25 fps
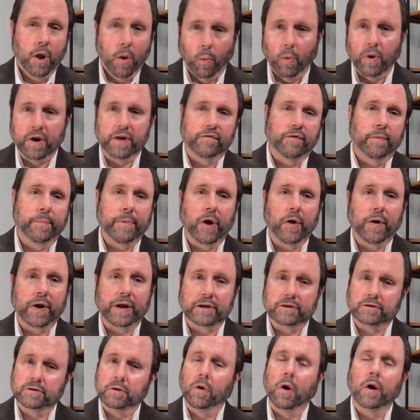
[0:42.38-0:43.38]
One of
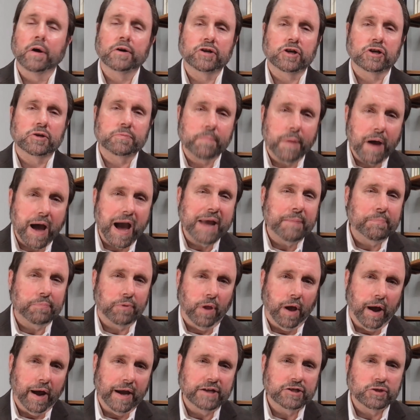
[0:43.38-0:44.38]
America's largest
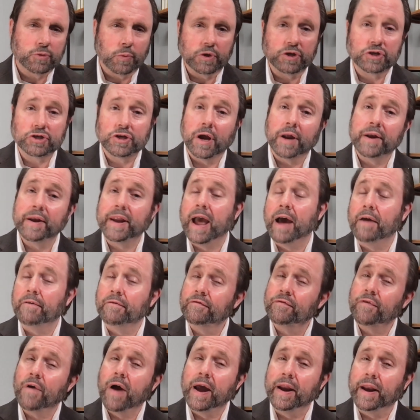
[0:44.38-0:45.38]
pipelines was shut down
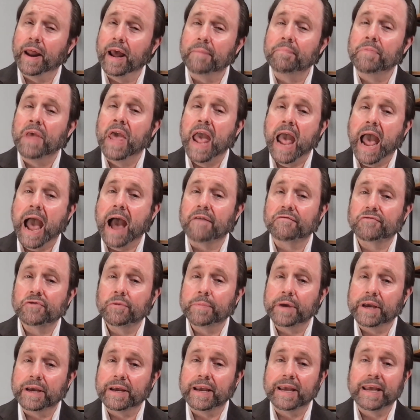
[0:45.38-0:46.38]
Friday after
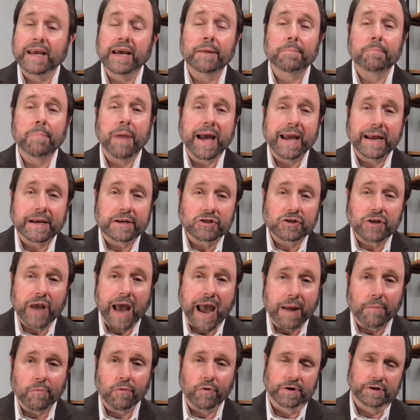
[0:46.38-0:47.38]
being hit by a
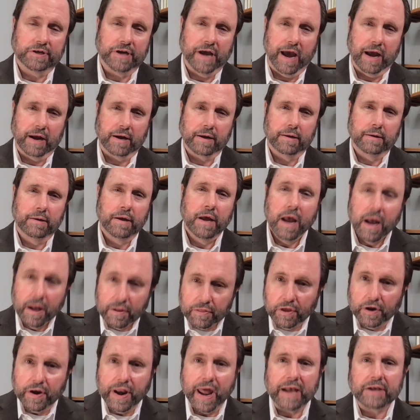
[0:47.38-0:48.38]
cyber attack.
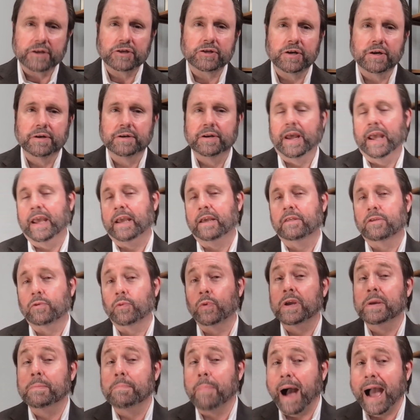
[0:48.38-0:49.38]
The next day,
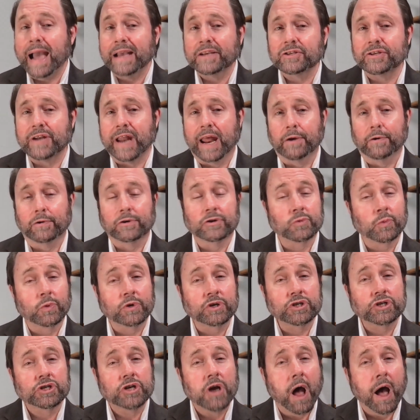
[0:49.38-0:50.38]
three bystanders were
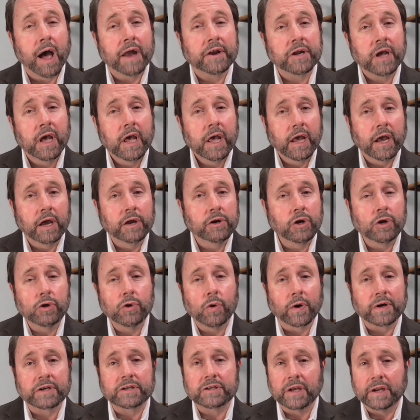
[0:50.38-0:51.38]
shot in New
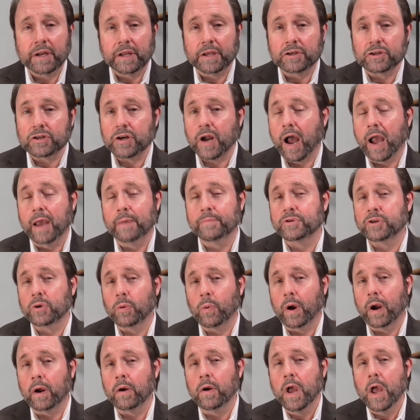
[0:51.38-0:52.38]
York City's Times
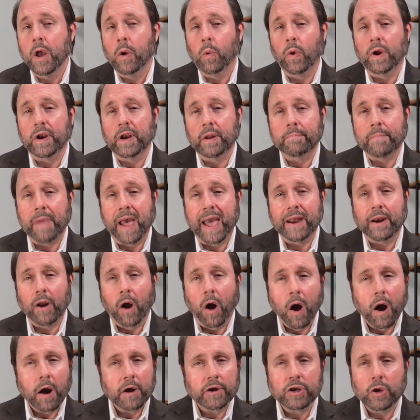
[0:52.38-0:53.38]
Square when a man
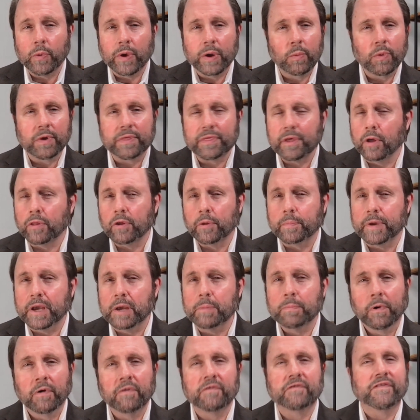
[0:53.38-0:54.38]
arguing with other
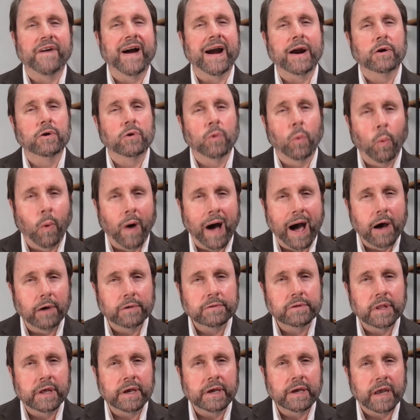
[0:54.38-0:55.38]
people fired
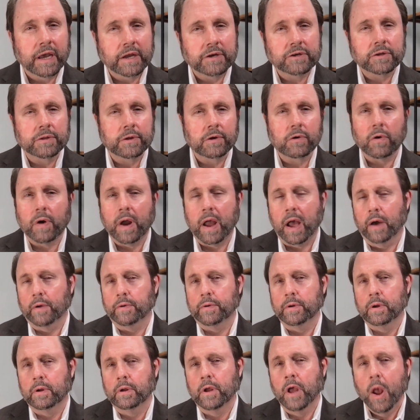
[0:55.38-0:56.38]
wildly into the crowd.
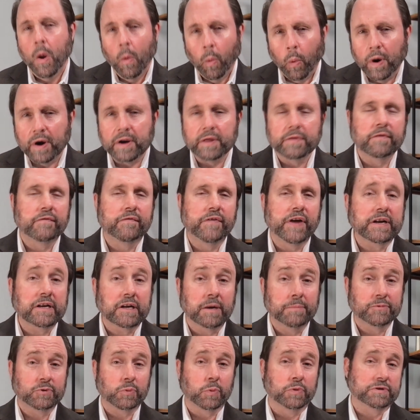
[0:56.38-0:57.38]
One of the
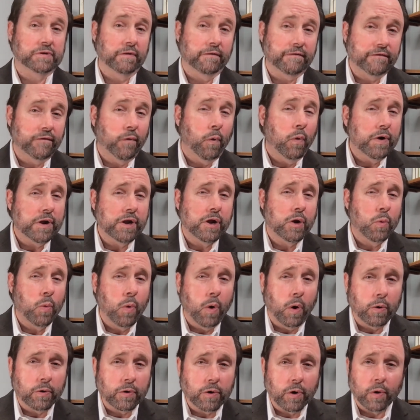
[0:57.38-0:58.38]
victims was a four year
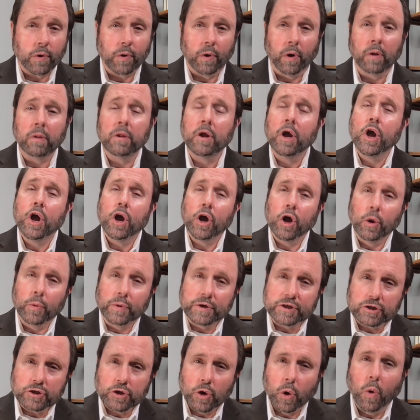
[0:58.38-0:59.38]
old girl who
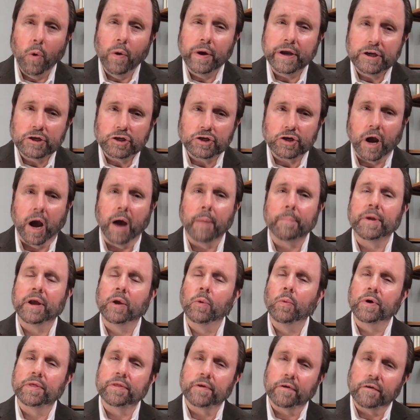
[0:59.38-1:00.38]
was toy
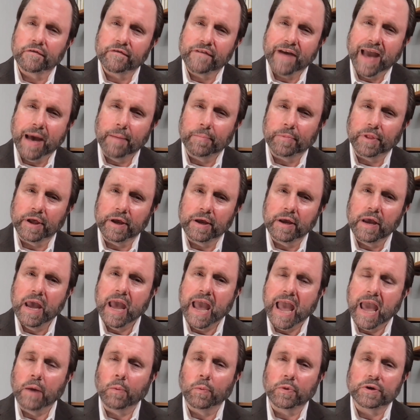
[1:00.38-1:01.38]
shopping with her family
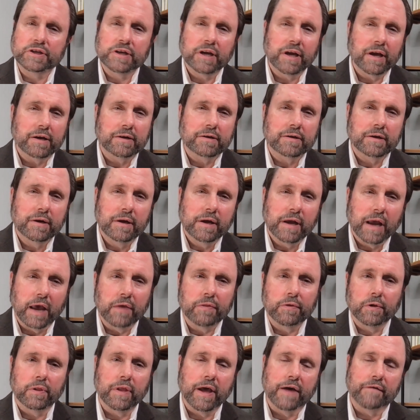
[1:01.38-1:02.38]
and was hit in
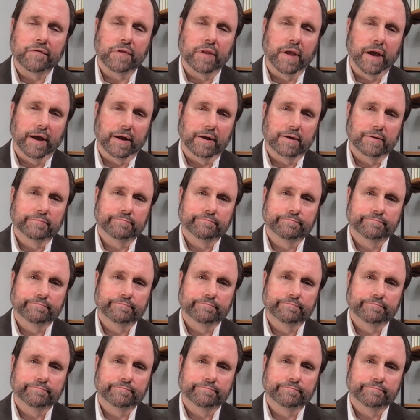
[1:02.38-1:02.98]
the left leg.